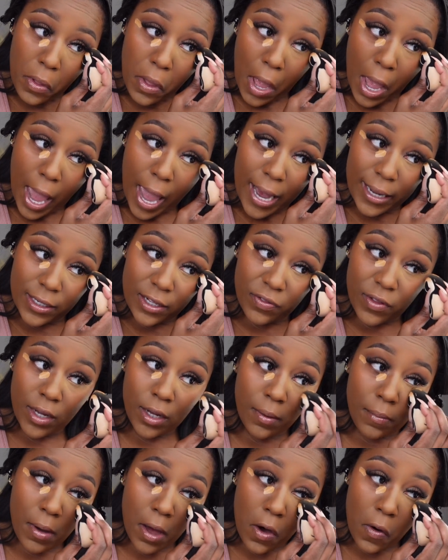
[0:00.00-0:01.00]
I had to think
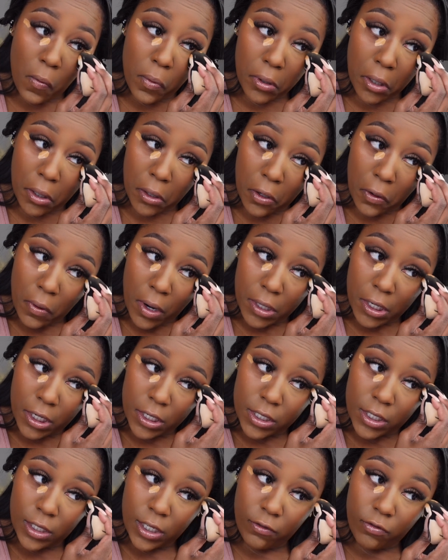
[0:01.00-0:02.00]
about when I knew I needed
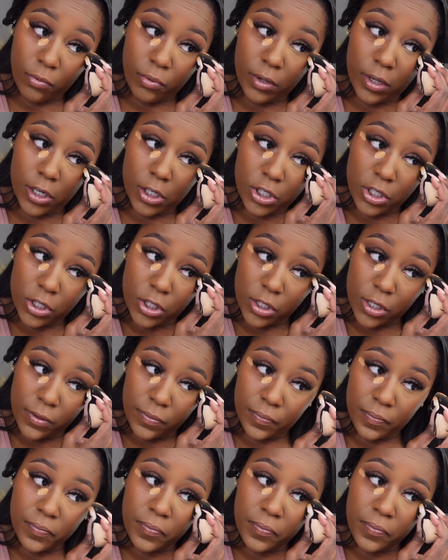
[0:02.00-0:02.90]
to leave a relationship.